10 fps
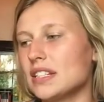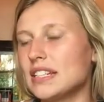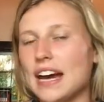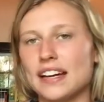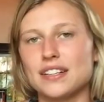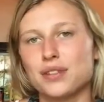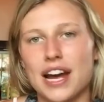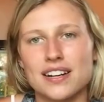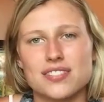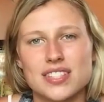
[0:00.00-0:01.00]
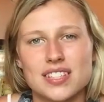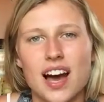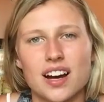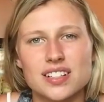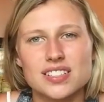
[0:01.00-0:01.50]
yeah, it kind of
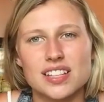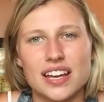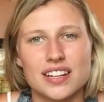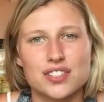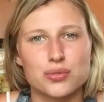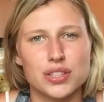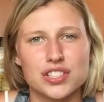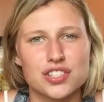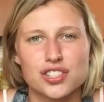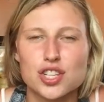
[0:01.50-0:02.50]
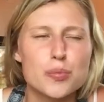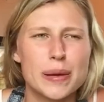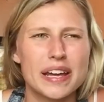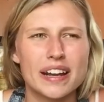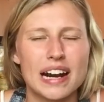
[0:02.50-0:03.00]
sucks and it's really
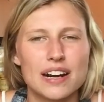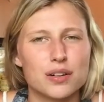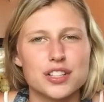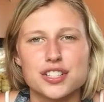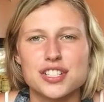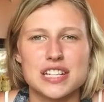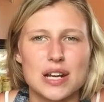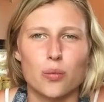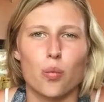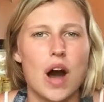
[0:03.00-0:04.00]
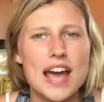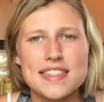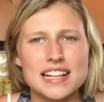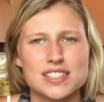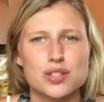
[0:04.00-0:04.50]
stupid and I don't understand why
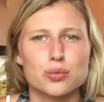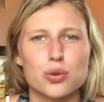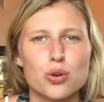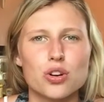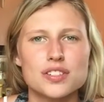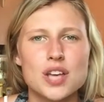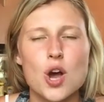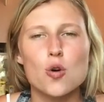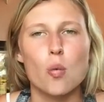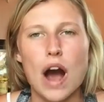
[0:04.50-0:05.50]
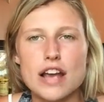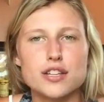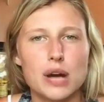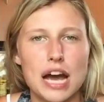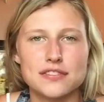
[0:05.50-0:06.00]
that's the rules, why
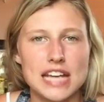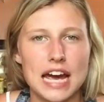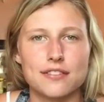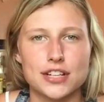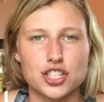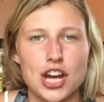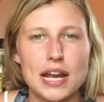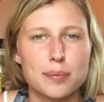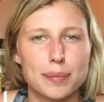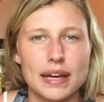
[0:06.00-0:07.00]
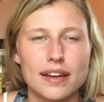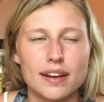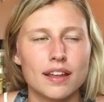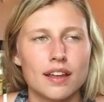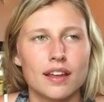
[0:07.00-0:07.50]
you have to have a shank bit
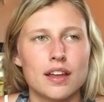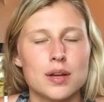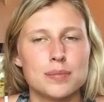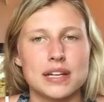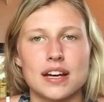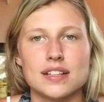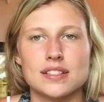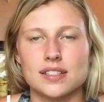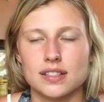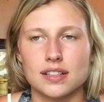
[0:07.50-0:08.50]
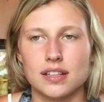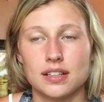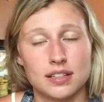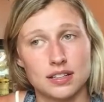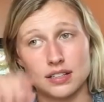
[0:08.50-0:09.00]
because
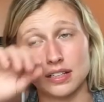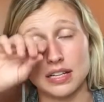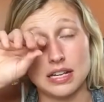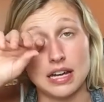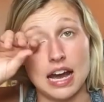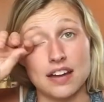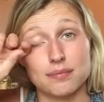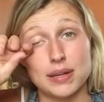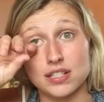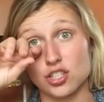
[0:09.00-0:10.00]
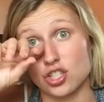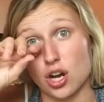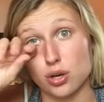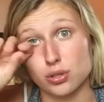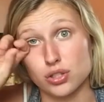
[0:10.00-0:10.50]
I've been to
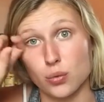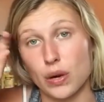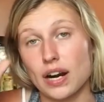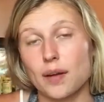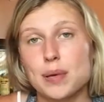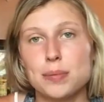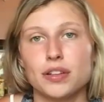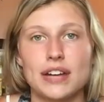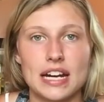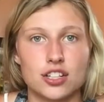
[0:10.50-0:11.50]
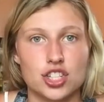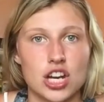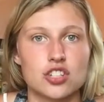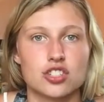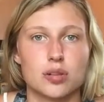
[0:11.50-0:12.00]
shows where people have had to
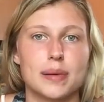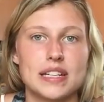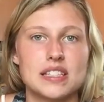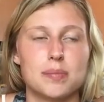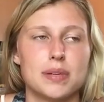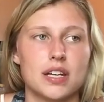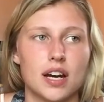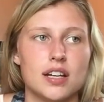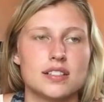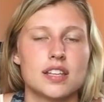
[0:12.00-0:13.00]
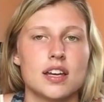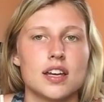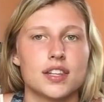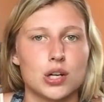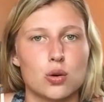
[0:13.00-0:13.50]
change their bits because
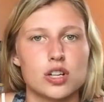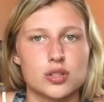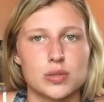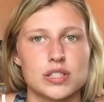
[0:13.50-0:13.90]
their horse